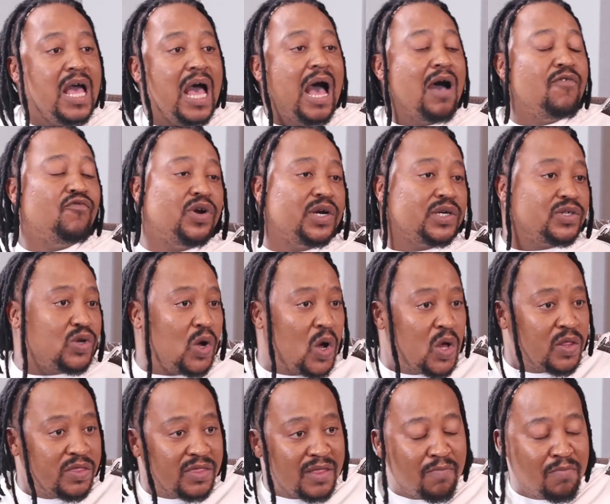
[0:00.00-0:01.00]
I've worked
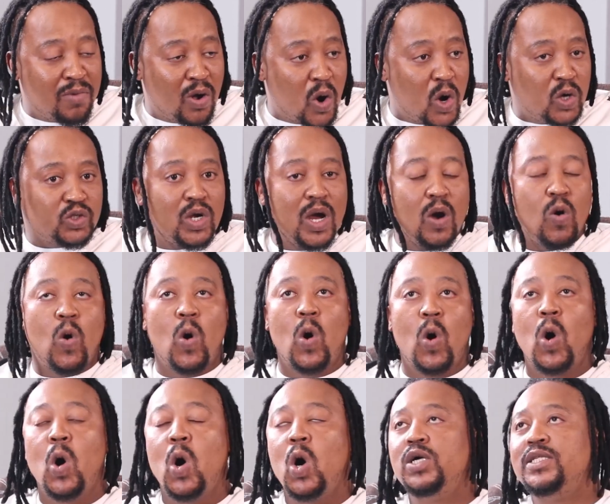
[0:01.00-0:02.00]
on the Bogota
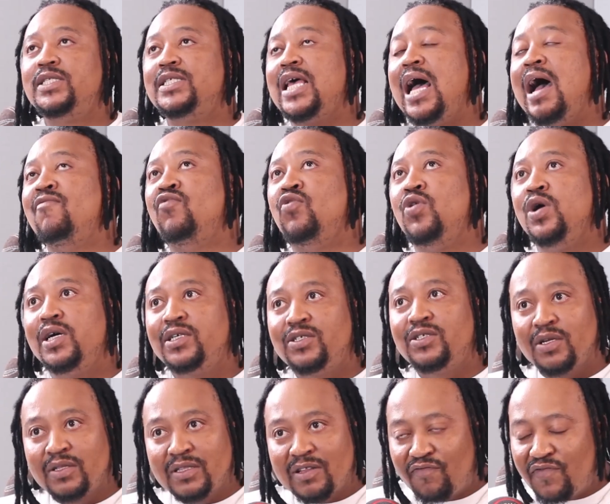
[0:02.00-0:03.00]
Awards. I've worked
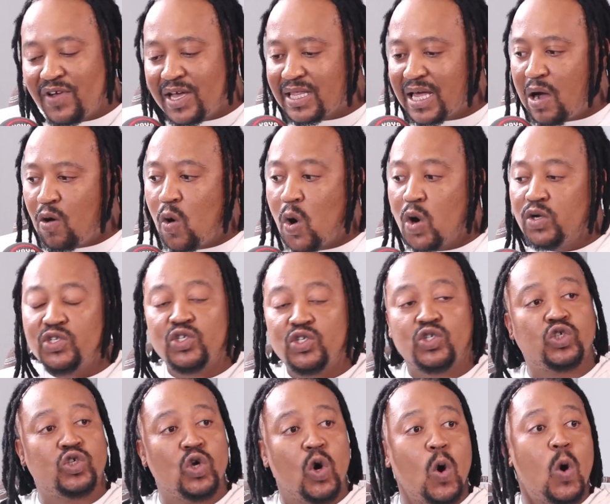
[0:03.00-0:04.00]
on the Feather Awards.
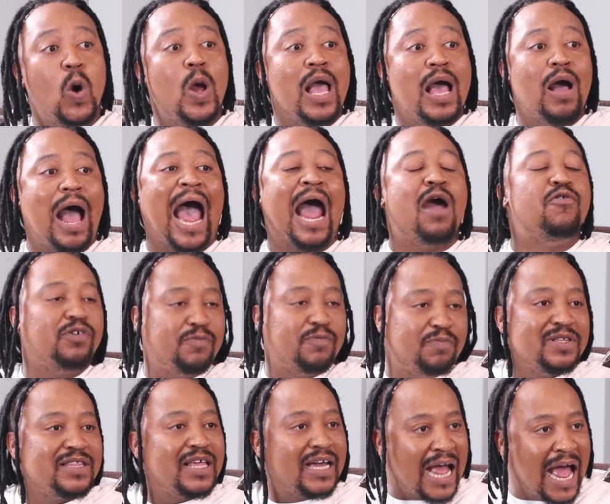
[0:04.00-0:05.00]
So I would
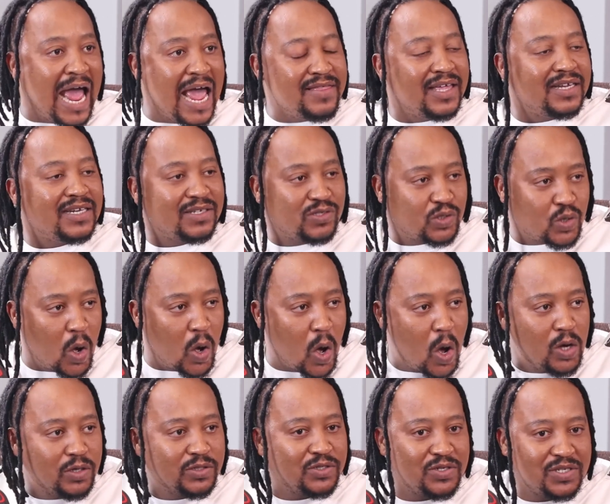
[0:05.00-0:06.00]
be the guy that is
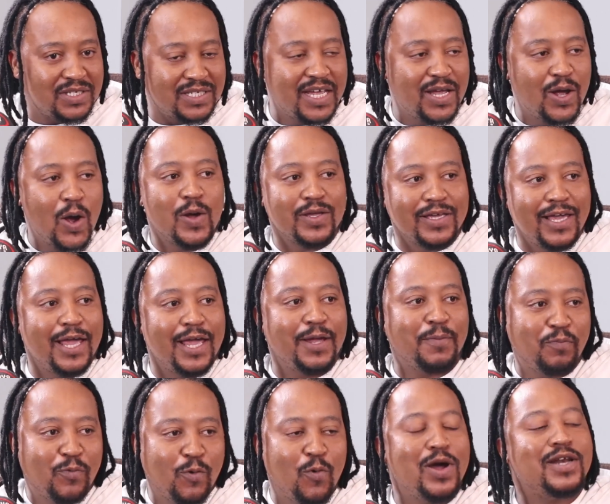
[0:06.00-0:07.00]
called to say, okay,
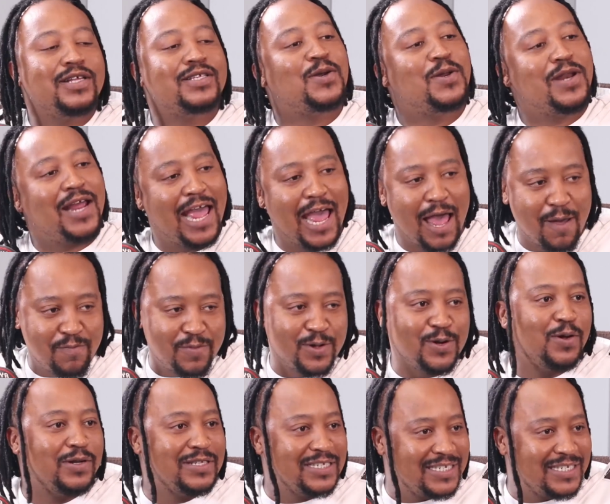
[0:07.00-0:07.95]
what is going to happen on